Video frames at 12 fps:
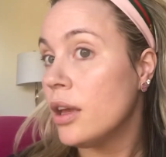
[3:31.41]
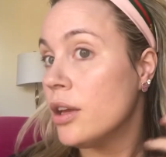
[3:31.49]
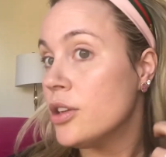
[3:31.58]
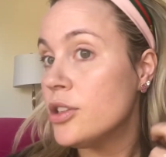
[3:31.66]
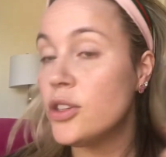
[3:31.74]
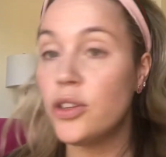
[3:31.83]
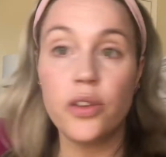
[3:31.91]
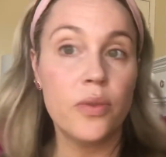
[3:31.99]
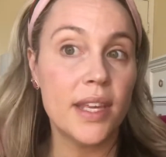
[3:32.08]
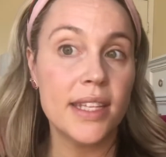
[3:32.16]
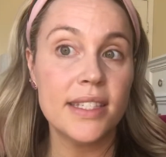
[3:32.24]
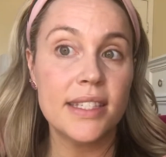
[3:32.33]
So you
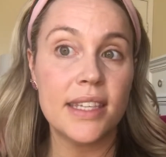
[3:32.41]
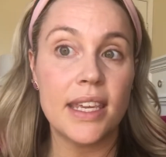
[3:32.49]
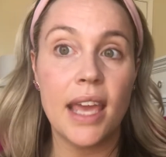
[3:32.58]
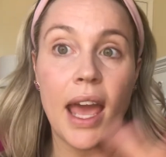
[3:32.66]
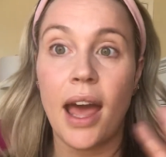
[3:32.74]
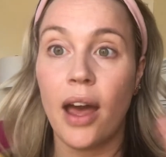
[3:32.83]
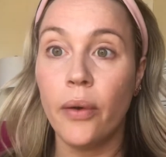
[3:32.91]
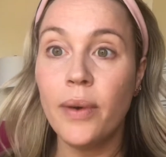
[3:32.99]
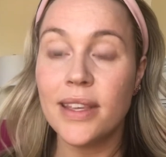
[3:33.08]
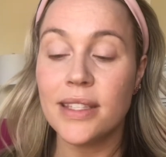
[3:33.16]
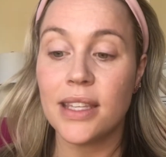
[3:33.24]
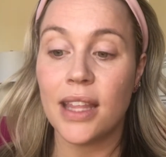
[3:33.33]
can see how
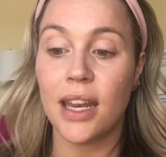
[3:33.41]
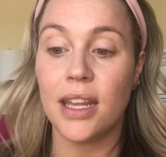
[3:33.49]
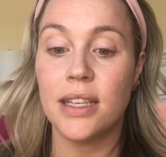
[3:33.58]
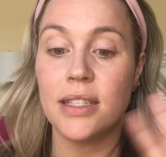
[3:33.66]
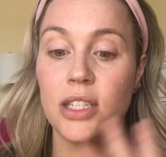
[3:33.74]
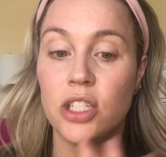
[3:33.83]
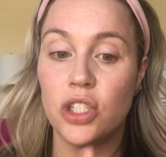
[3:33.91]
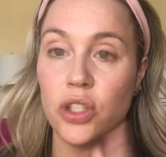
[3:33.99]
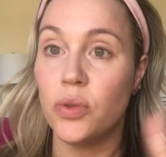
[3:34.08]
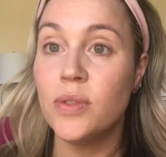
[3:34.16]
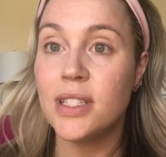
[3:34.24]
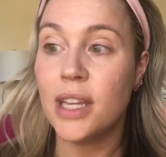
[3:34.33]
easy that is.
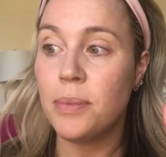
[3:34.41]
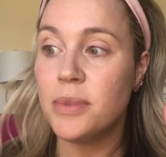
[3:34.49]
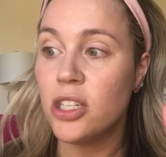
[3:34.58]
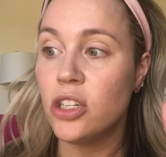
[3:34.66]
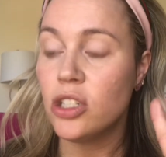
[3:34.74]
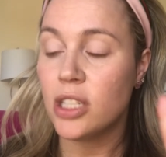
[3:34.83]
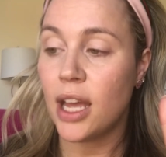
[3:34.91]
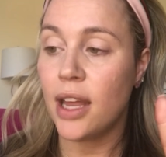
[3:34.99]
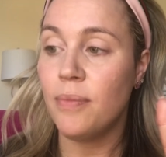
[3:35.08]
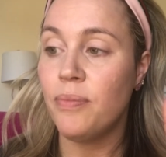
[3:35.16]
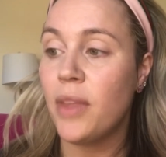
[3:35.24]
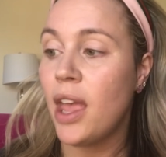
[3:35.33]
2 steps and you're
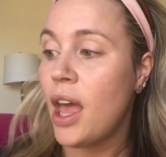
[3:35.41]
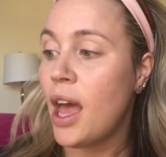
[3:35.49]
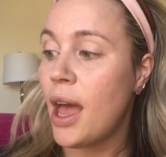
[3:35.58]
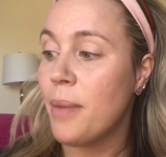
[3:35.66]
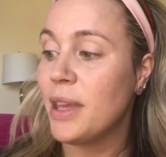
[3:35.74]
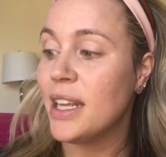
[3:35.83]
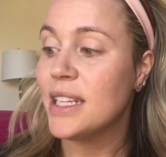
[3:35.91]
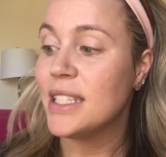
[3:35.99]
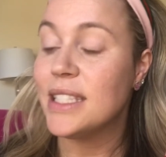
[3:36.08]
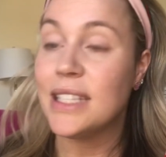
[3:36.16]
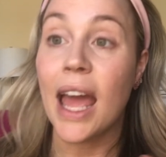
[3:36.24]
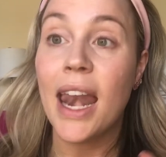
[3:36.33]
done. I'm gonna
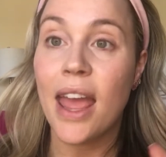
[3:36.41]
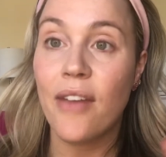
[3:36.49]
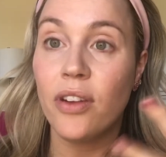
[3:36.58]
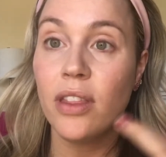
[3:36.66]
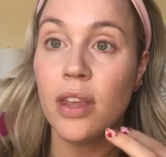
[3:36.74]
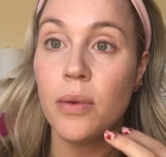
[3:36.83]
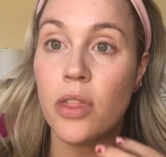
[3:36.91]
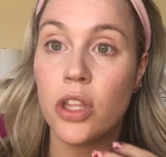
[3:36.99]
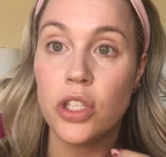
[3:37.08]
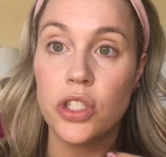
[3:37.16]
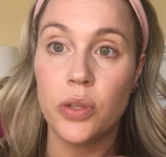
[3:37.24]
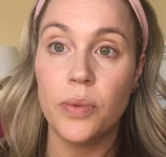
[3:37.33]
set everything with a
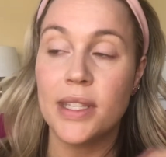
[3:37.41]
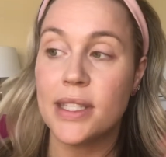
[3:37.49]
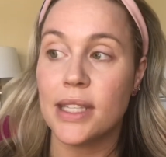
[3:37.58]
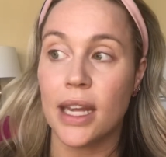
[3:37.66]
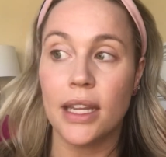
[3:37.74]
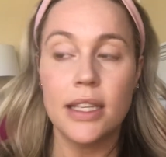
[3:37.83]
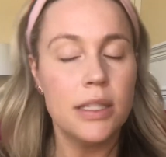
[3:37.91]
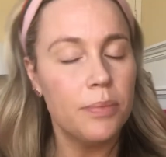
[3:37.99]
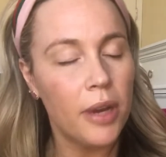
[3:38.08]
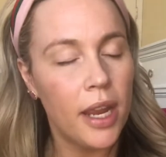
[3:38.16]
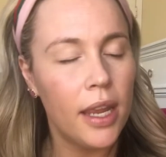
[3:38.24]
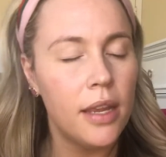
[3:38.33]
dewy setting
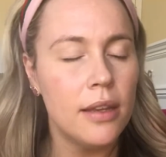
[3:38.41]
spray.